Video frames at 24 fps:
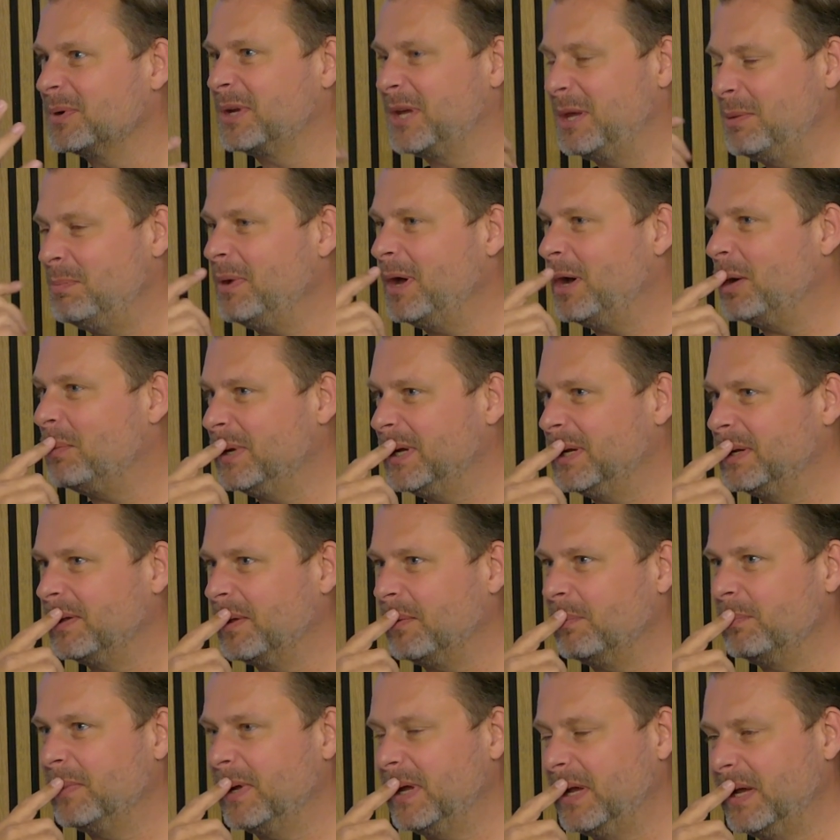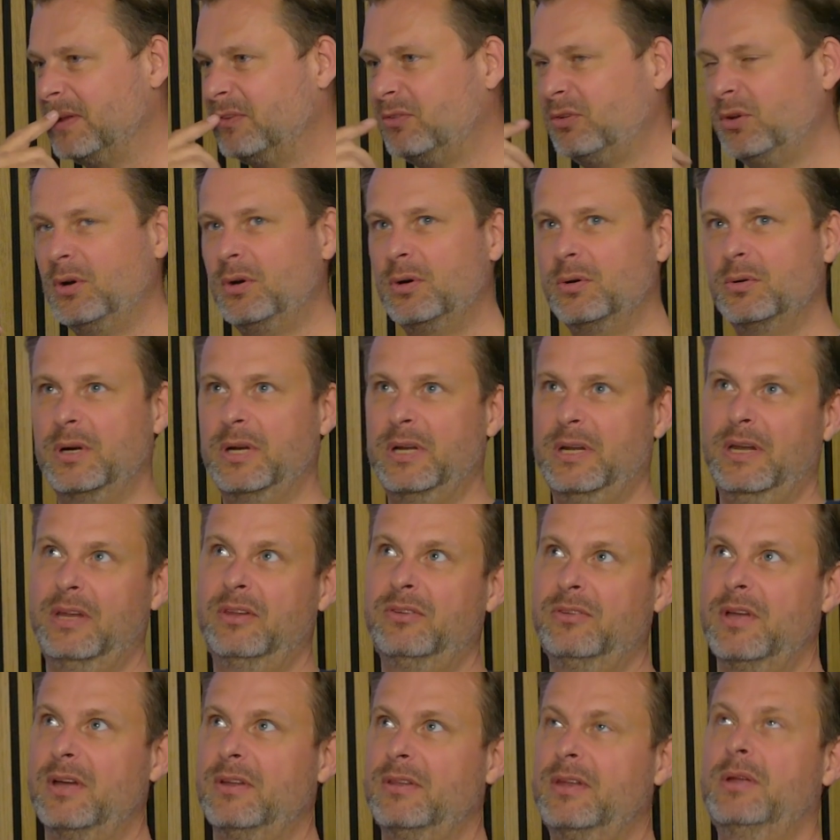Keep helping them. So
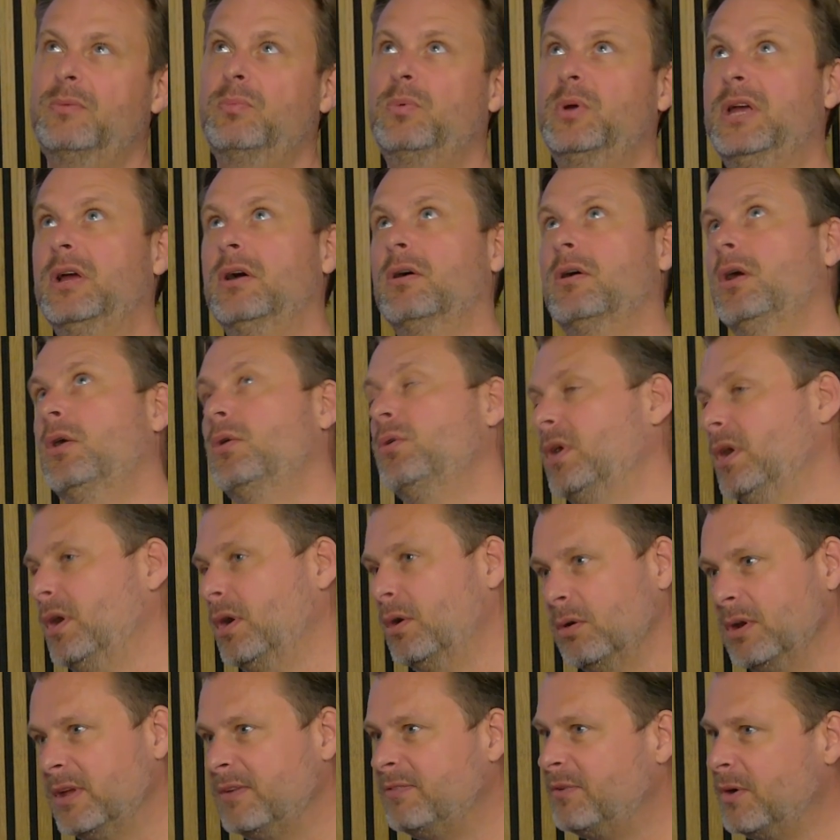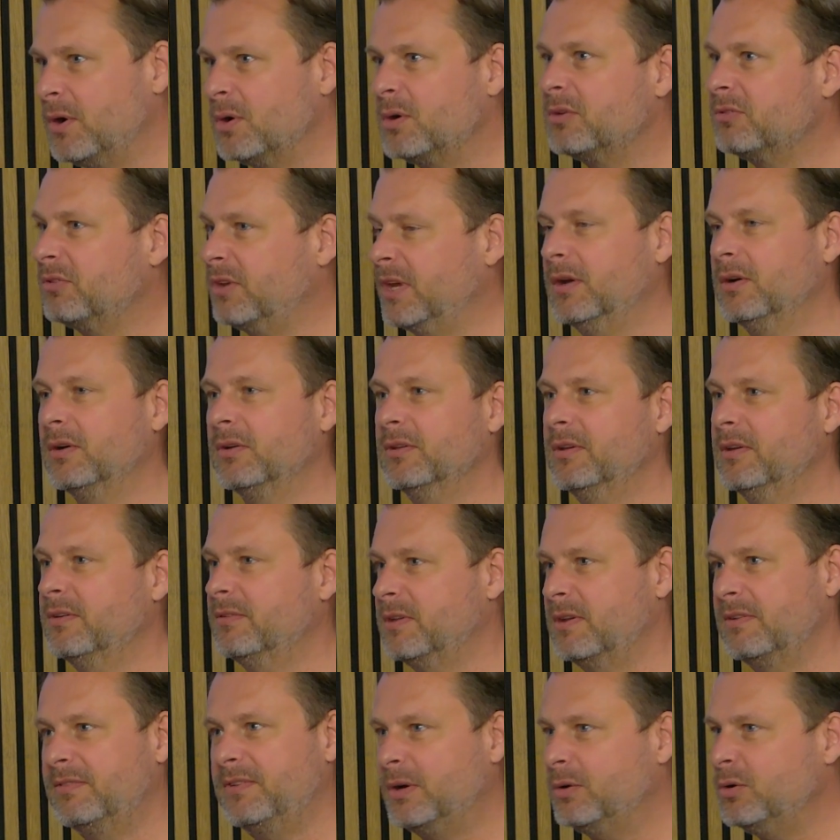it's not that we are only focusing on
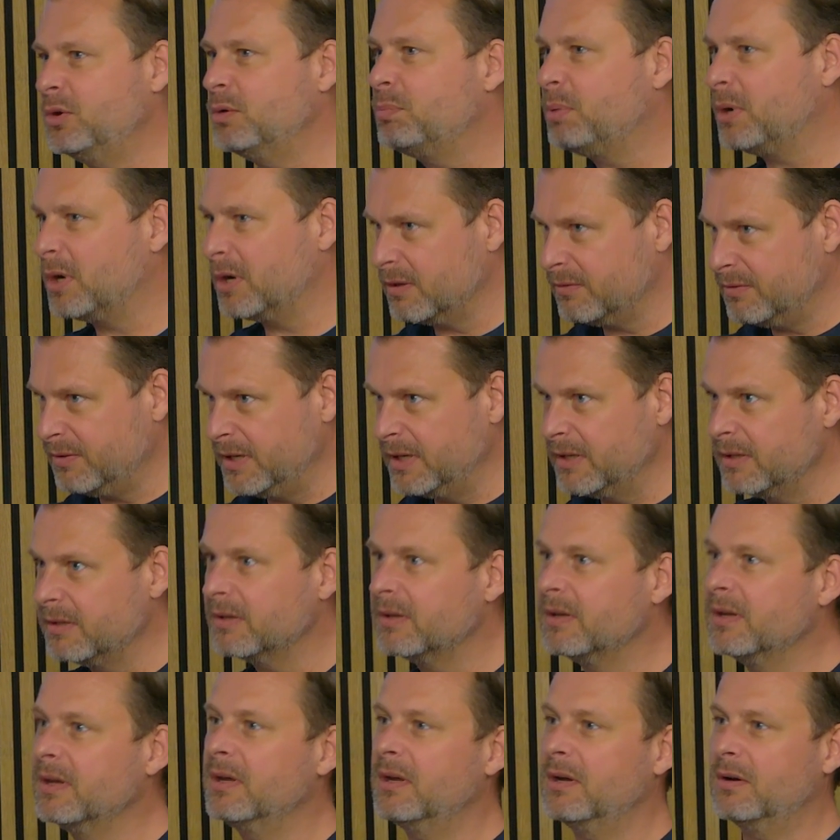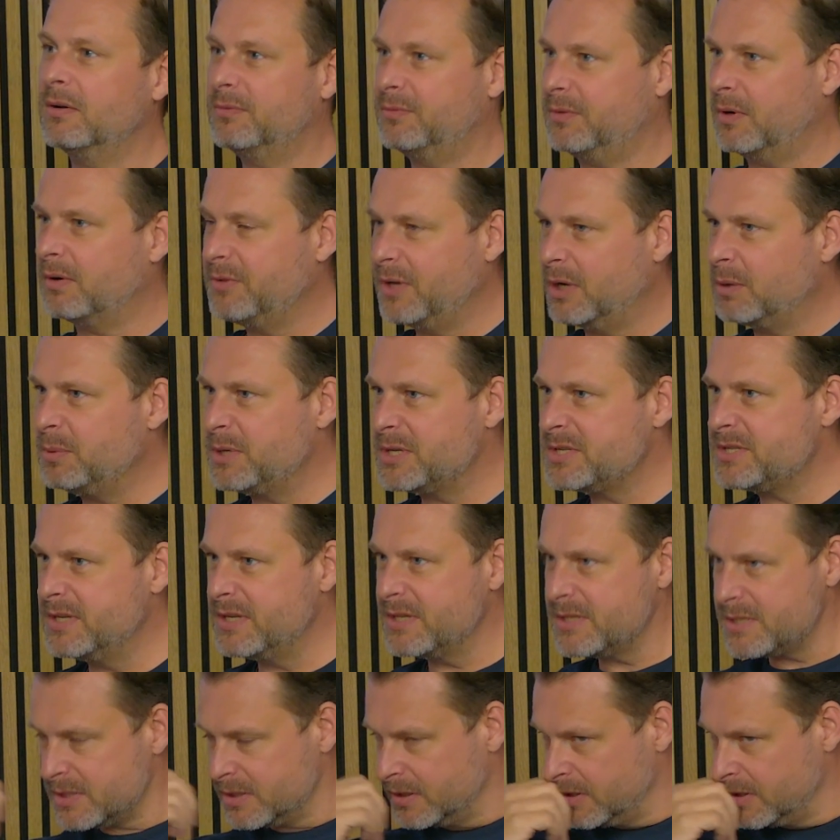the value part of it, of their business.